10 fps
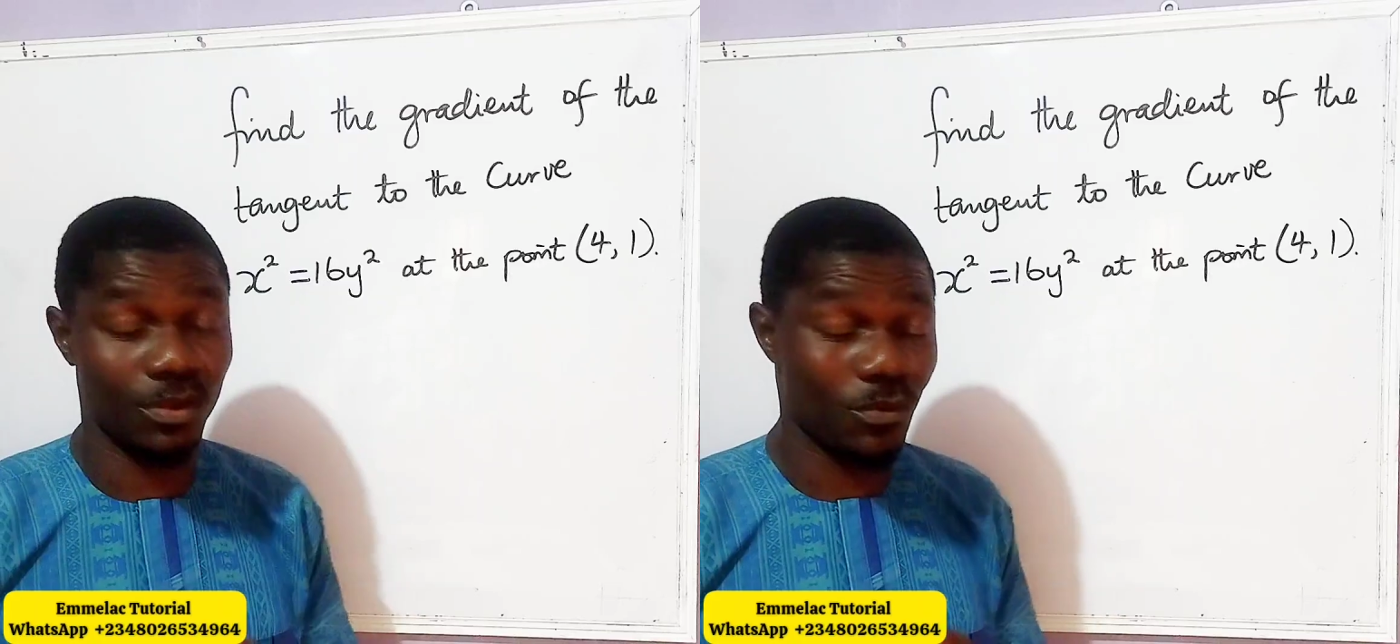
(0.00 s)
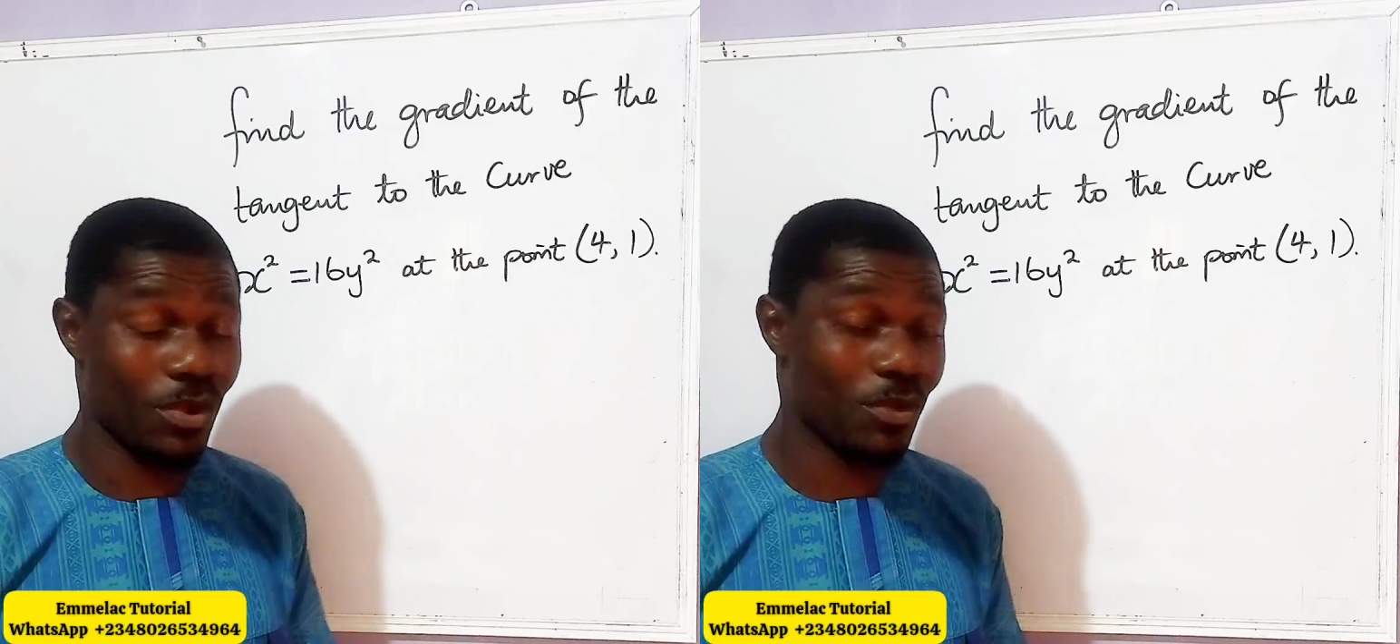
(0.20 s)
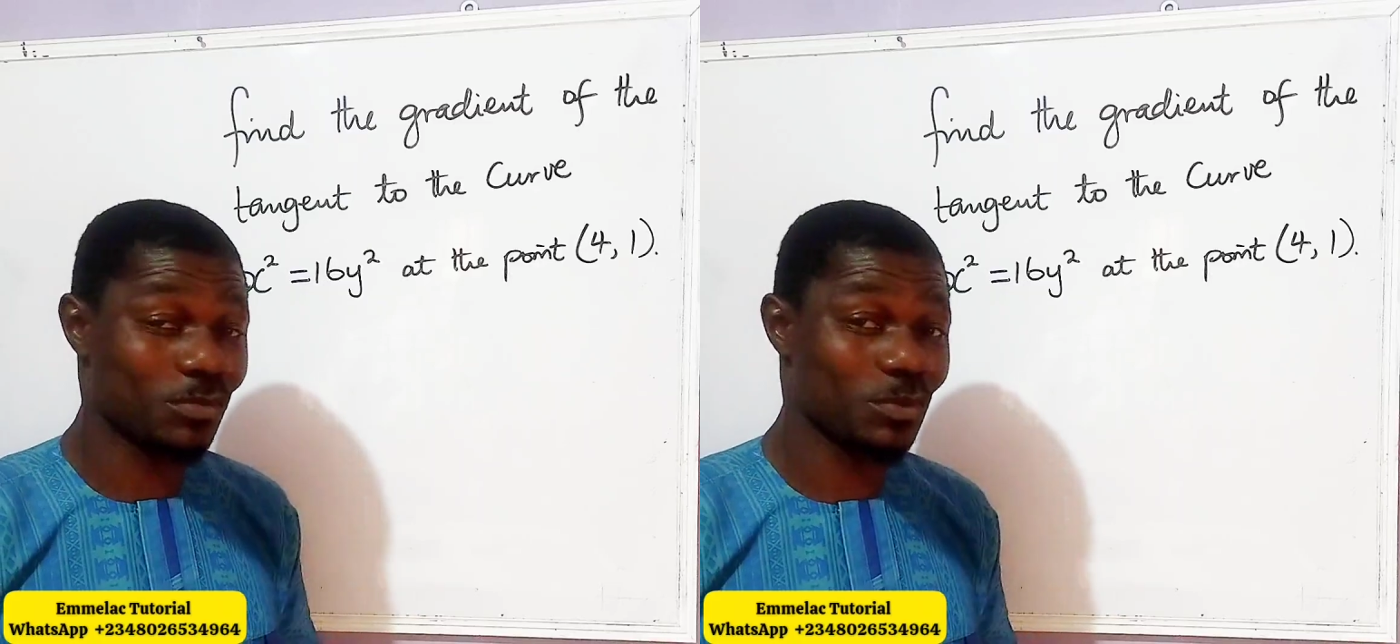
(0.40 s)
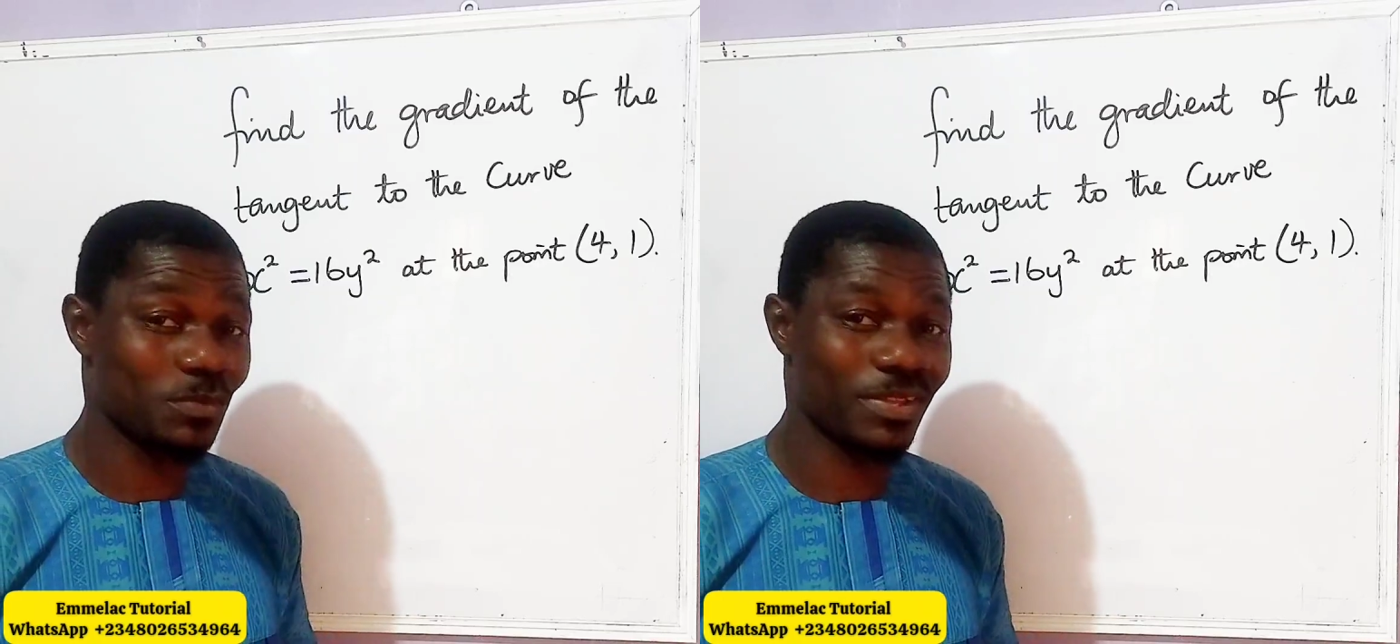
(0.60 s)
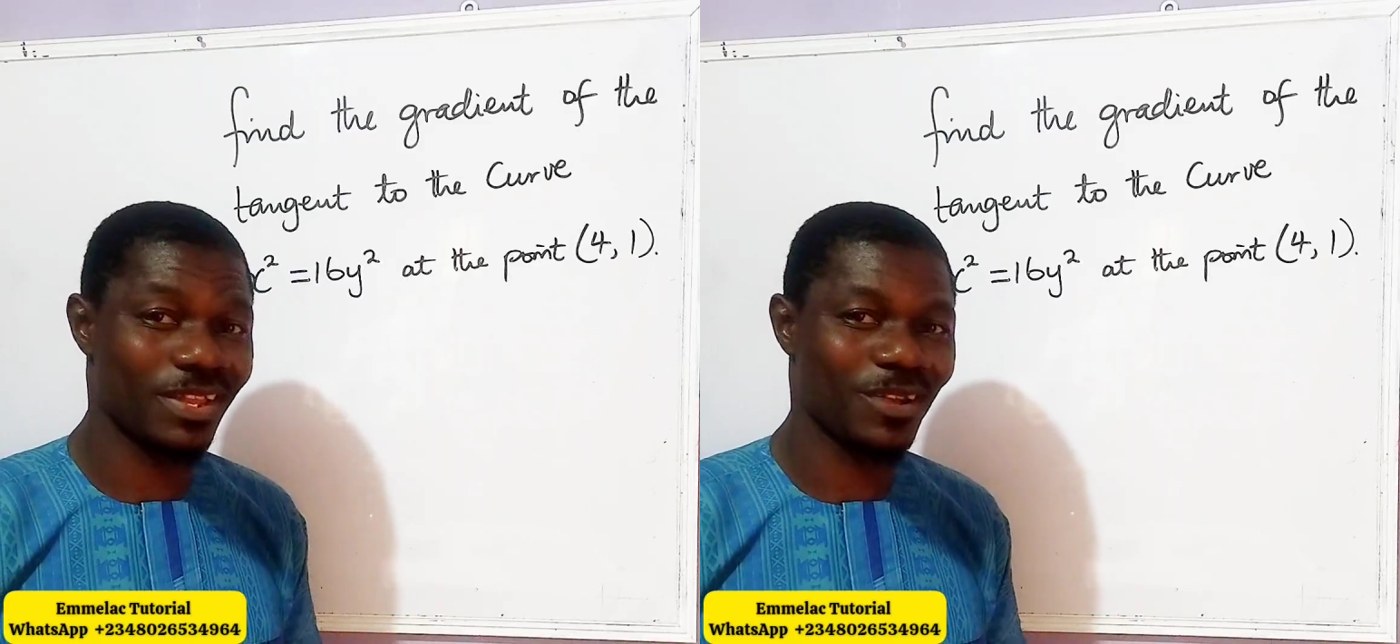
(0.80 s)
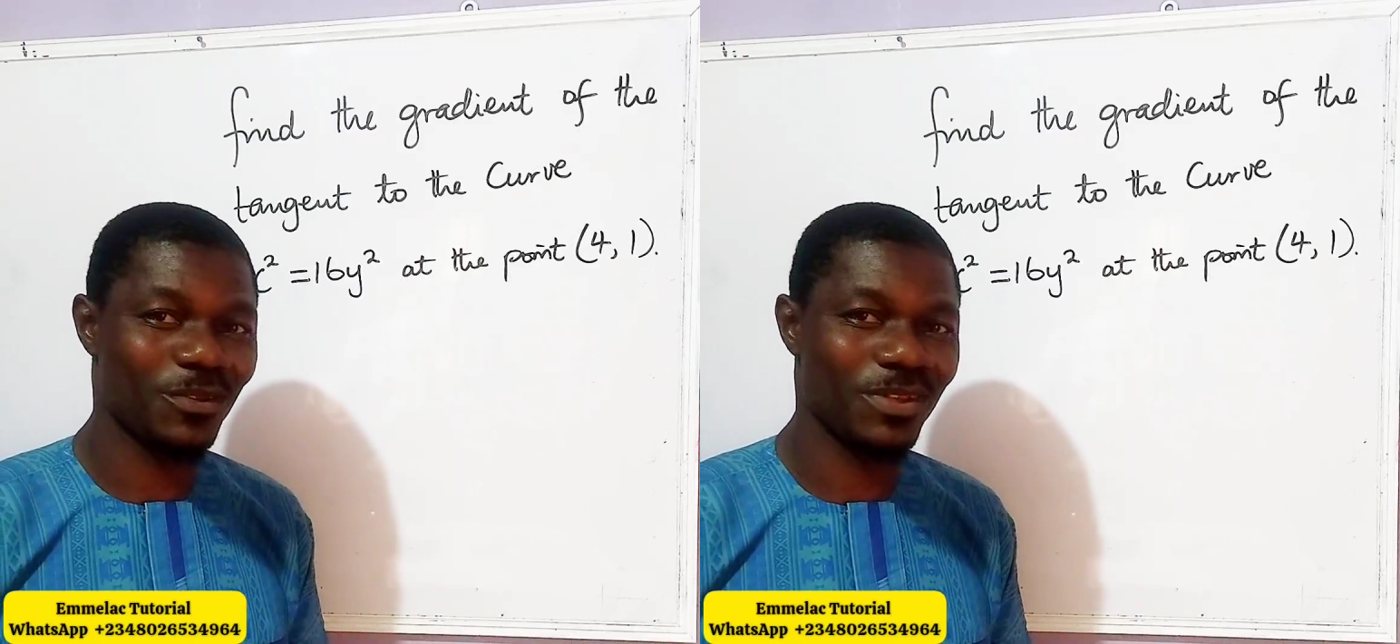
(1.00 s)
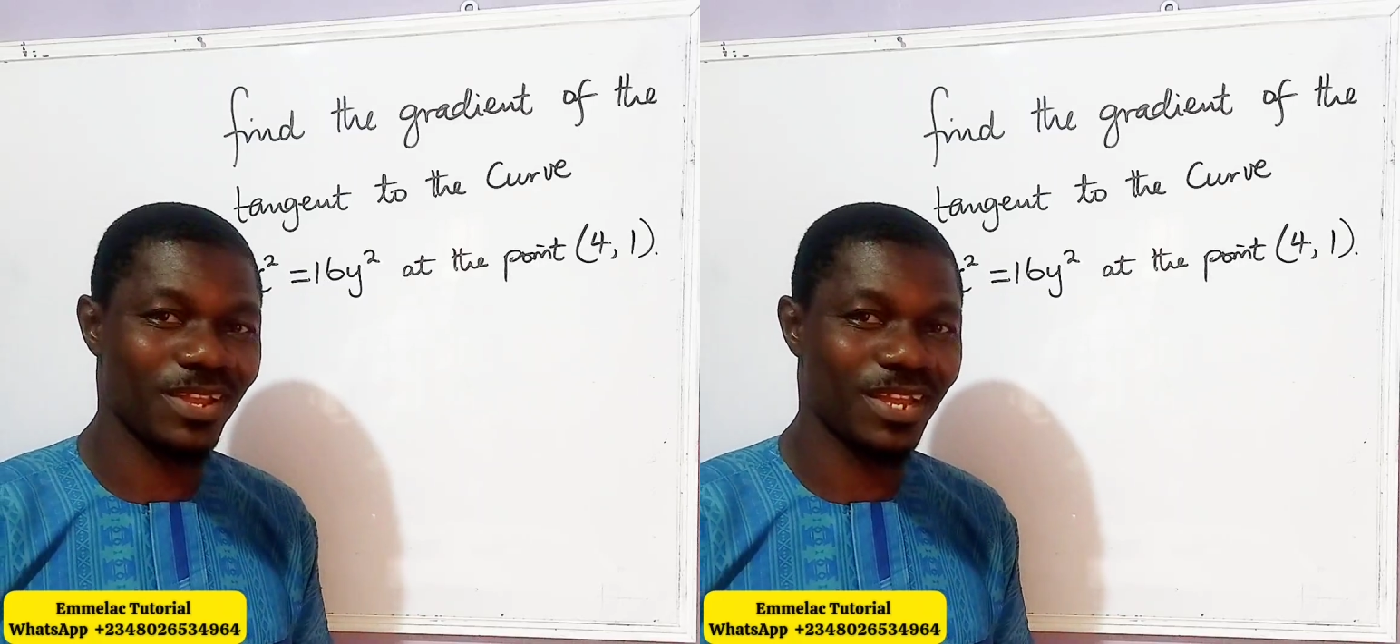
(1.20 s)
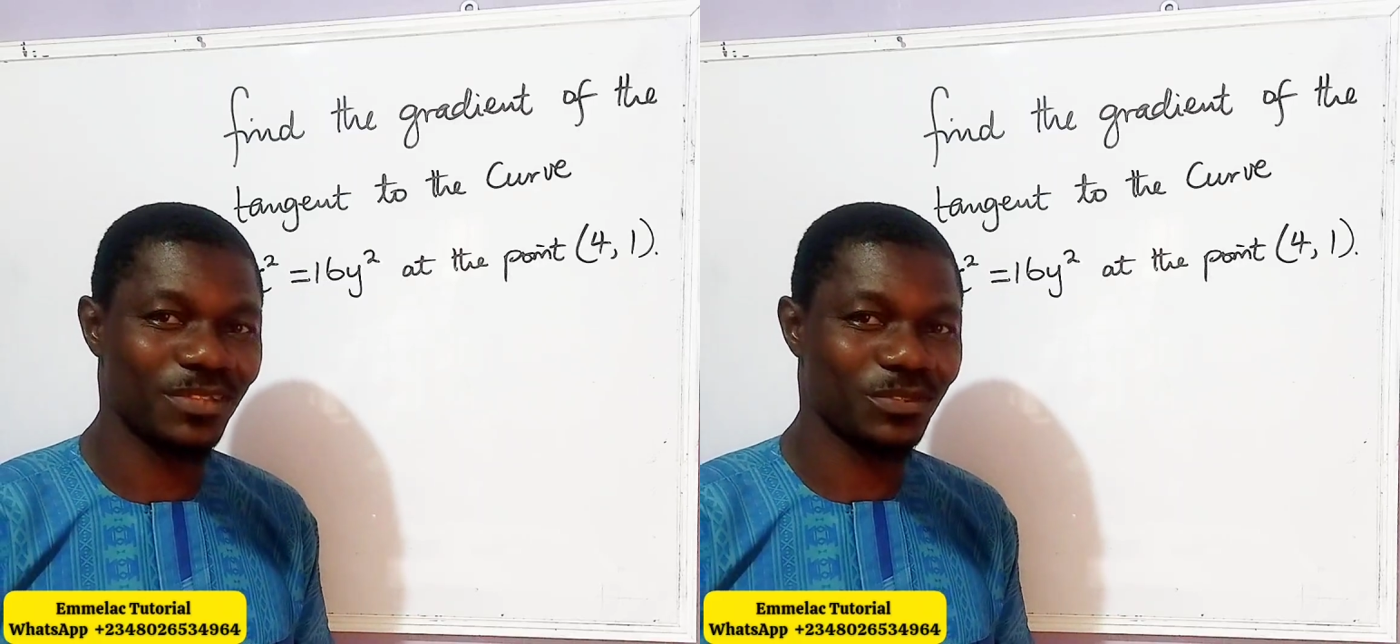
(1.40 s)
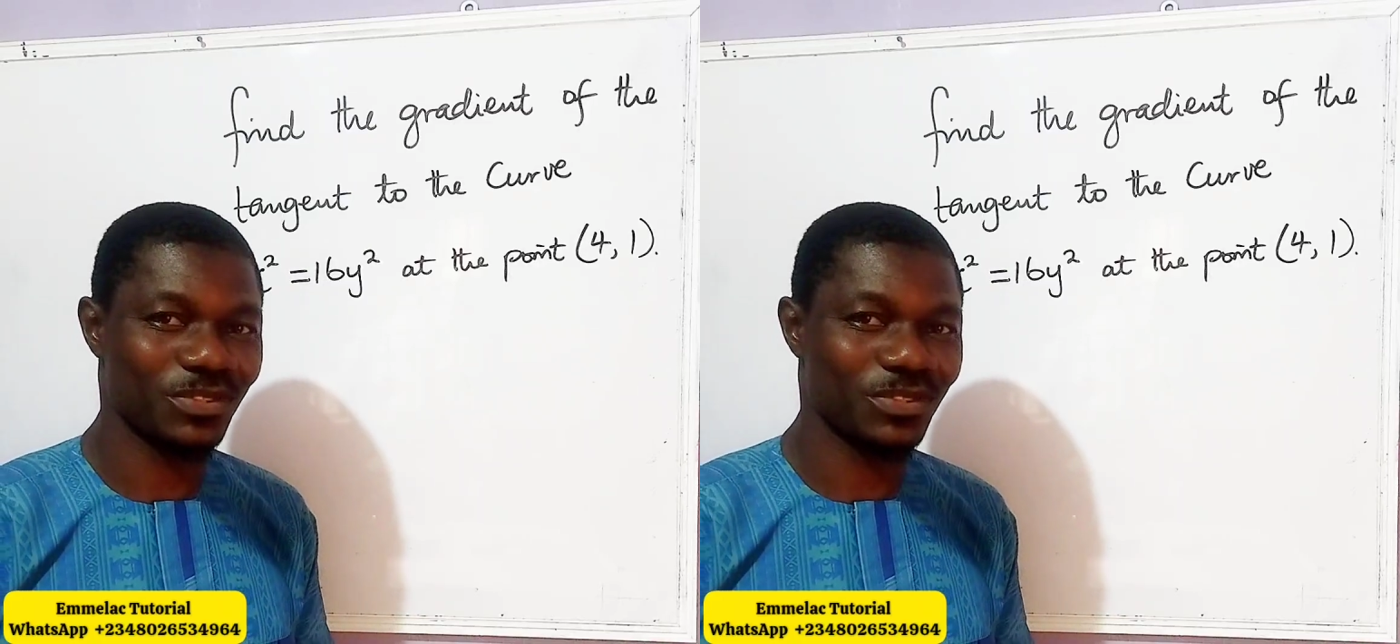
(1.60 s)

Welcome to Emmelac online